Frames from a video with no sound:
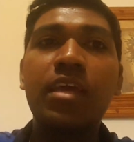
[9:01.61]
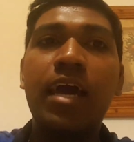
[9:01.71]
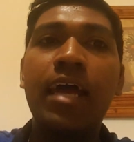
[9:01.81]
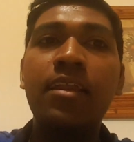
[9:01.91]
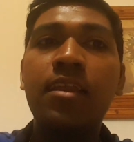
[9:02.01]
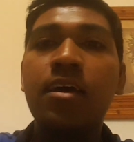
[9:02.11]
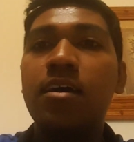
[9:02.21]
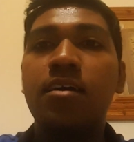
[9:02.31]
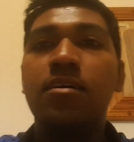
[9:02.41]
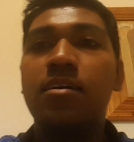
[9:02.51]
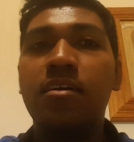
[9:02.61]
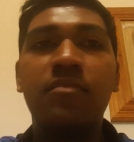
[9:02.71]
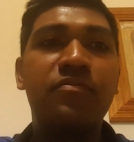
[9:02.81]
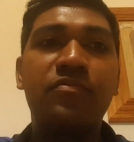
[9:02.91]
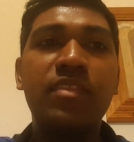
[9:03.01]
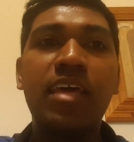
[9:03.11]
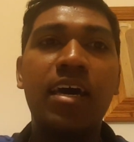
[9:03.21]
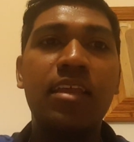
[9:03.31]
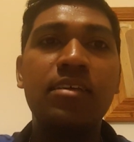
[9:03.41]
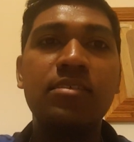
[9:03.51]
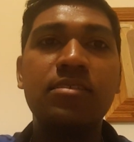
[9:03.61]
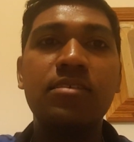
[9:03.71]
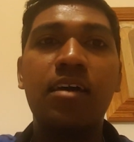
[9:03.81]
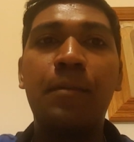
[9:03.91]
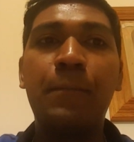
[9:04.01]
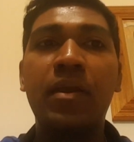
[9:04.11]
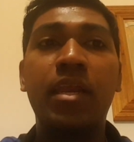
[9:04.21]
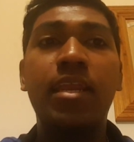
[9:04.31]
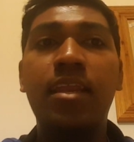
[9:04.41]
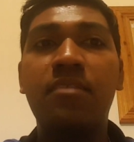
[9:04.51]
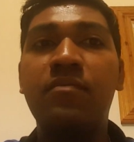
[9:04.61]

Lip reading: And if there is a predator,